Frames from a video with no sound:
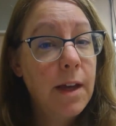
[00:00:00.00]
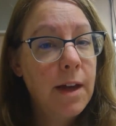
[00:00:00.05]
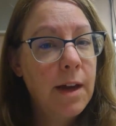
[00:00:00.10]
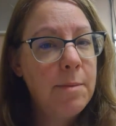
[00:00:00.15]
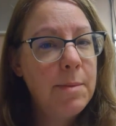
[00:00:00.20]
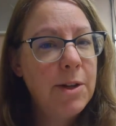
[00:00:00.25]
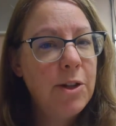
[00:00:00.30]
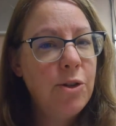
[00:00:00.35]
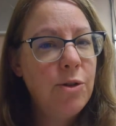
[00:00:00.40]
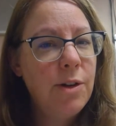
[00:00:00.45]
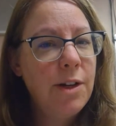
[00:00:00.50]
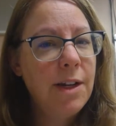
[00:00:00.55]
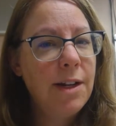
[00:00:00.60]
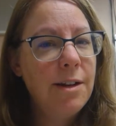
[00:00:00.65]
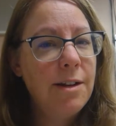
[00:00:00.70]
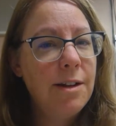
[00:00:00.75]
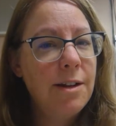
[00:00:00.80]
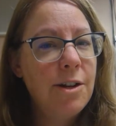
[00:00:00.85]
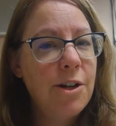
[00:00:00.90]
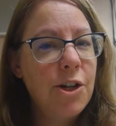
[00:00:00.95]
I bet you did,
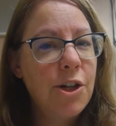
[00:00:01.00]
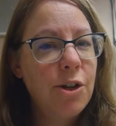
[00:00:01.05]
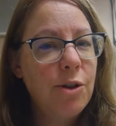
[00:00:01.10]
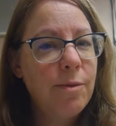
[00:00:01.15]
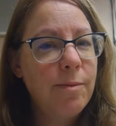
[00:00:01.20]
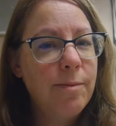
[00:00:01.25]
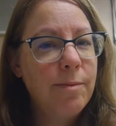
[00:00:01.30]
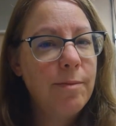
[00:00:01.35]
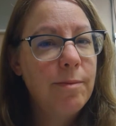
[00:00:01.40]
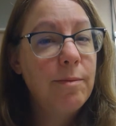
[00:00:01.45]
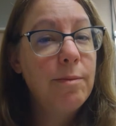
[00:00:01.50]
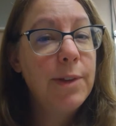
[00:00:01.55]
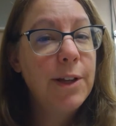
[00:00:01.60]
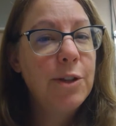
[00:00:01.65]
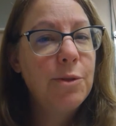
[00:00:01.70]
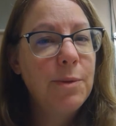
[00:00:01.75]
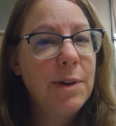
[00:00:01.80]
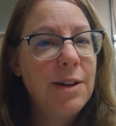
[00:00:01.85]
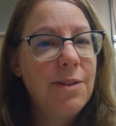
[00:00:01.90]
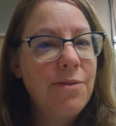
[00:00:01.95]
didn't you?
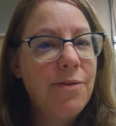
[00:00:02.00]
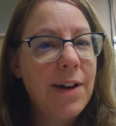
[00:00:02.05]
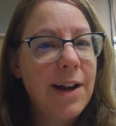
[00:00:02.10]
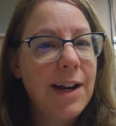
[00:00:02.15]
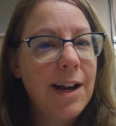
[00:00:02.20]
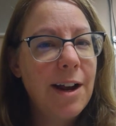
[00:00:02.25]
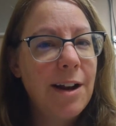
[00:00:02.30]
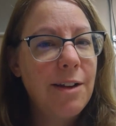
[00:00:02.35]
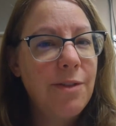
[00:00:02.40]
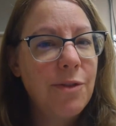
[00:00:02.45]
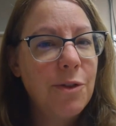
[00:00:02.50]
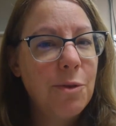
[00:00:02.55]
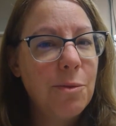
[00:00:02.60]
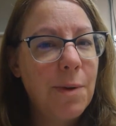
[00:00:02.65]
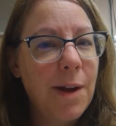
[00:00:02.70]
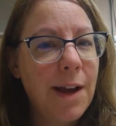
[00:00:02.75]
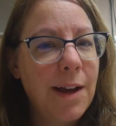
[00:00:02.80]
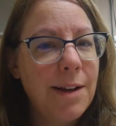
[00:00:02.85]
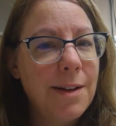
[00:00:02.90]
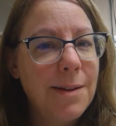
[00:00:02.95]
Let's read and find out if you're
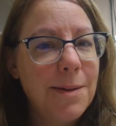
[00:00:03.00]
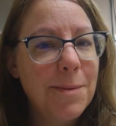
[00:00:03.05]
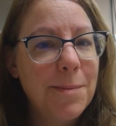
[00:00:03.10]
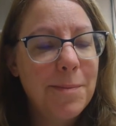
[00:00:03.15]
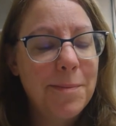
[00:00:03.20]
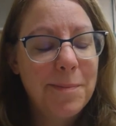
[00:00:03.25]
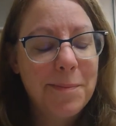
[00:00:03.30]
right.